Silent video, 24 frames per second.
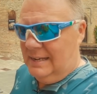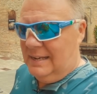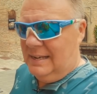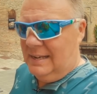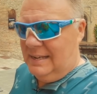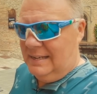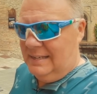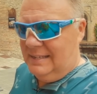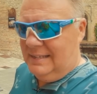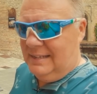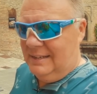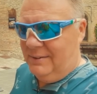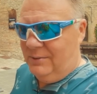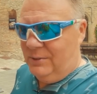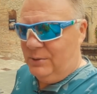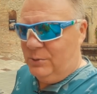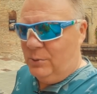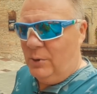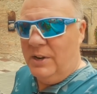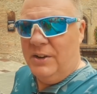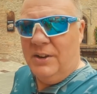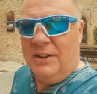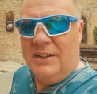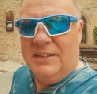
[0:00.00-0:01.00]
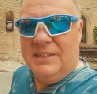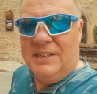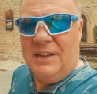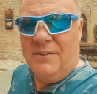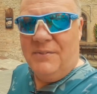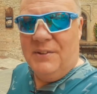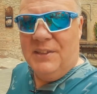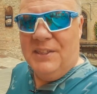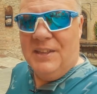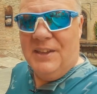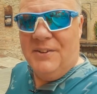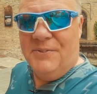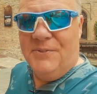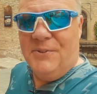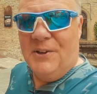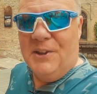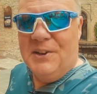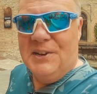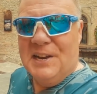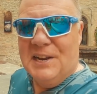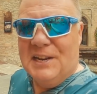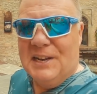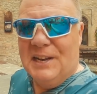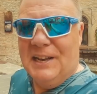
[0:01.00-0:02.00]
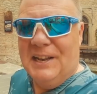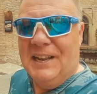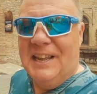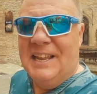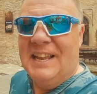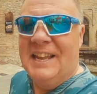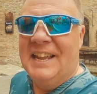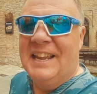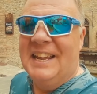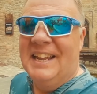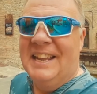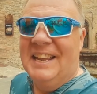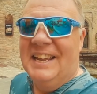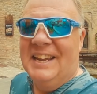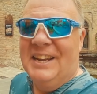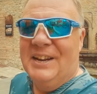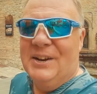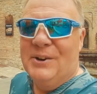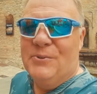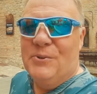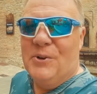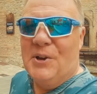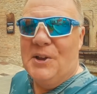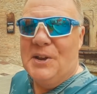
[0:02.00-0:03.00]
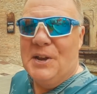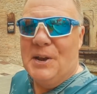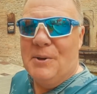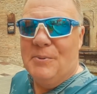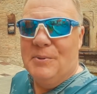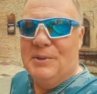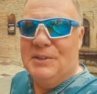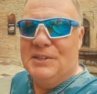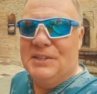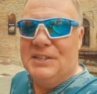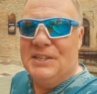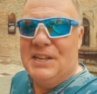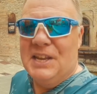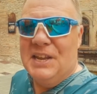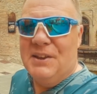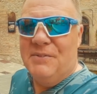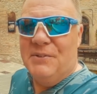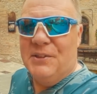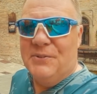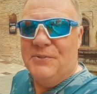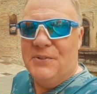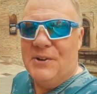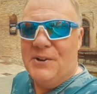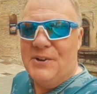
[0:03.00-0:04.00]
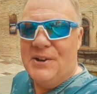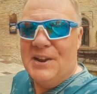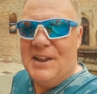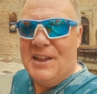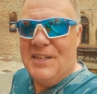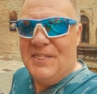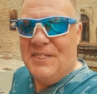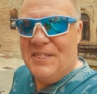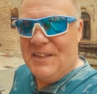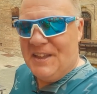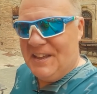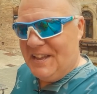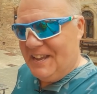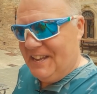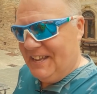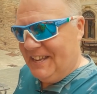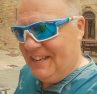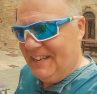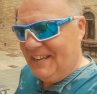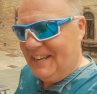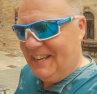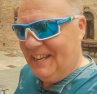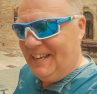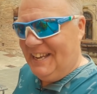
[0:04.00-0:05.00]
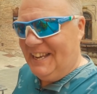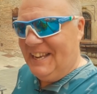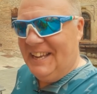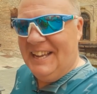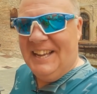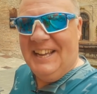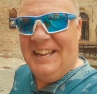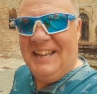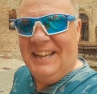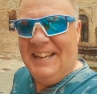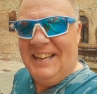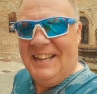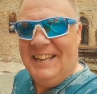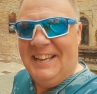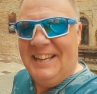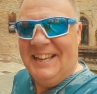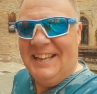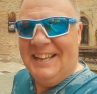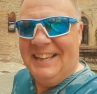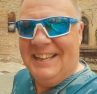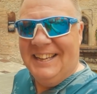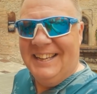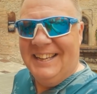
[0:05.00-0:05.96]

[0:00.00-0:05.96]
And it was quite nice having that fun little ride up with Steve at the very end there.